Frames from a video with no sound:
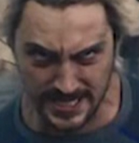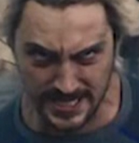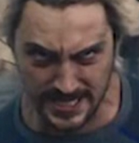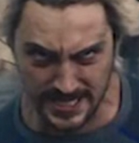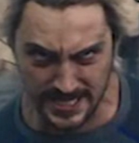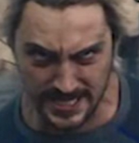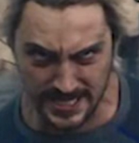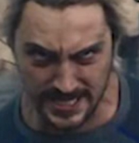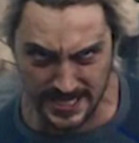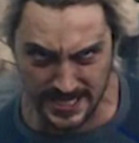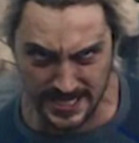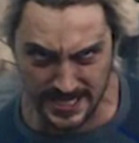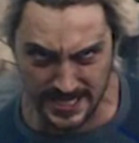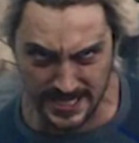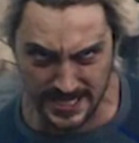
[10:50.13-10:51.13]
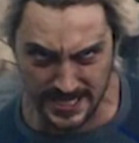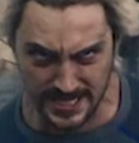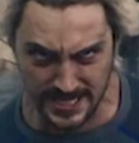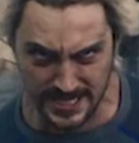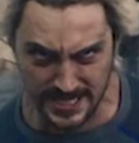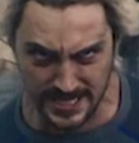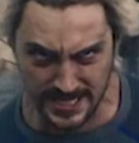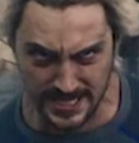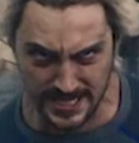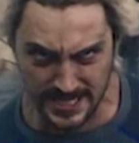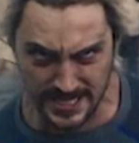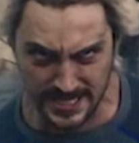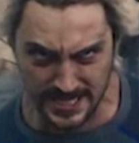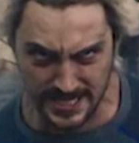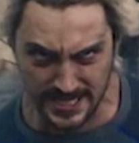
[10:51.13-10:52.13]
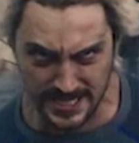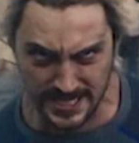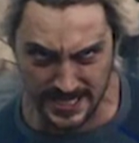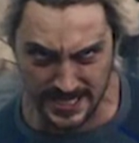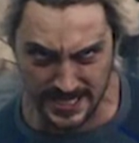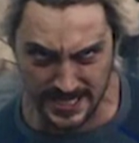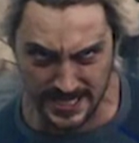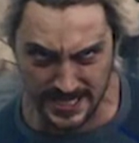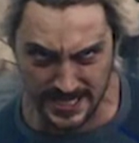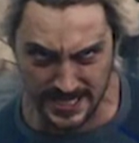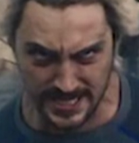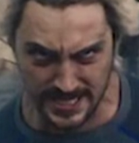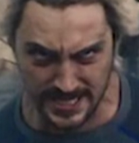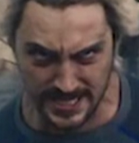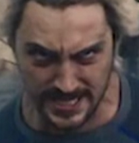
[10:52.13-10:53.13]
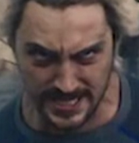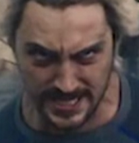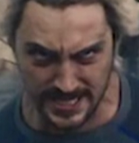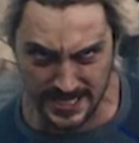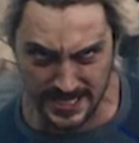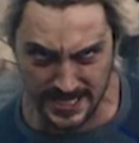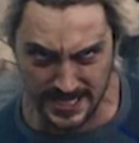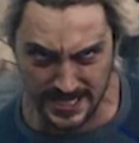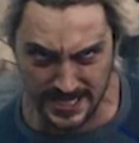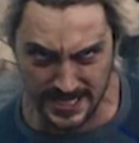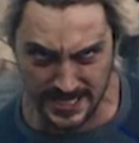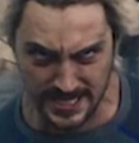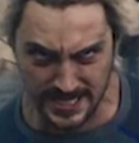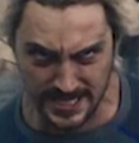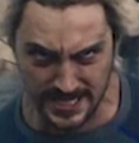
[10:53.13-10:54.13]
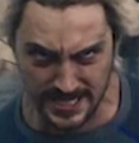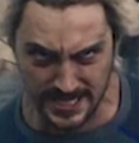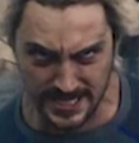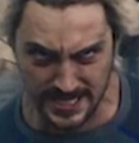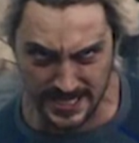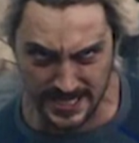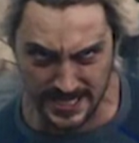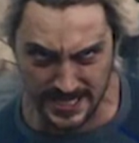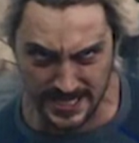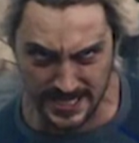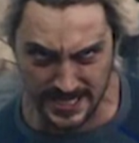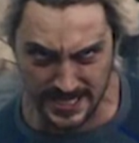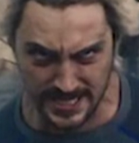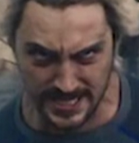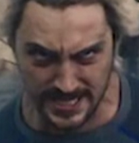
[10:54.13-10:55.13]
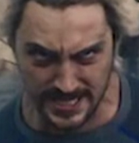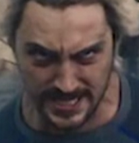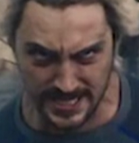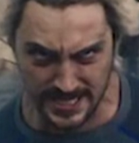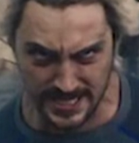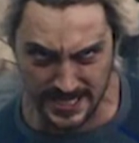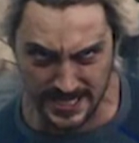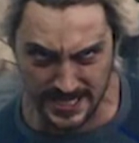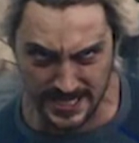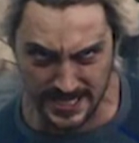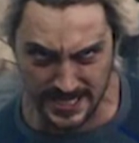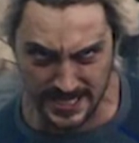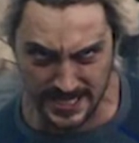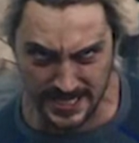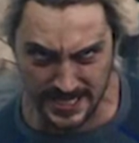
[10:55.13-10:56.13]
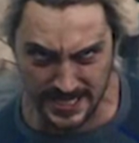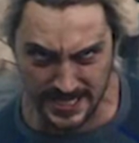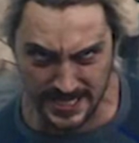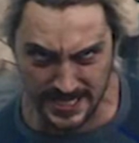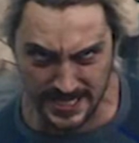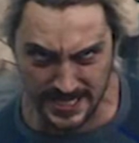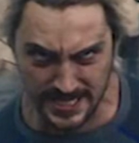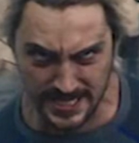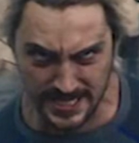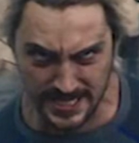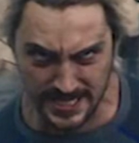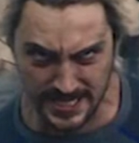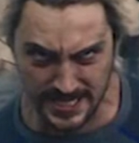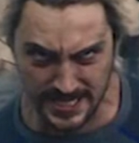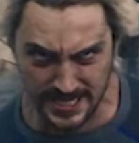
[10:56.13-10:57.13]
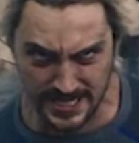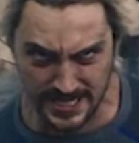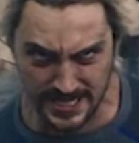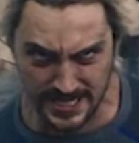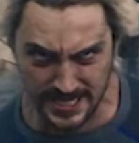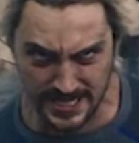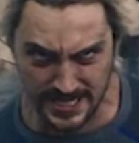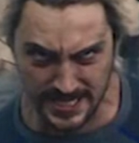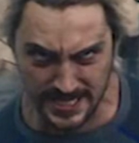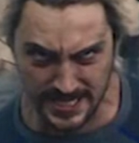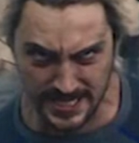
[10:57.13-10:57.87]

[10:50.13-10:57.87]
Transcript: This person isn't speaking.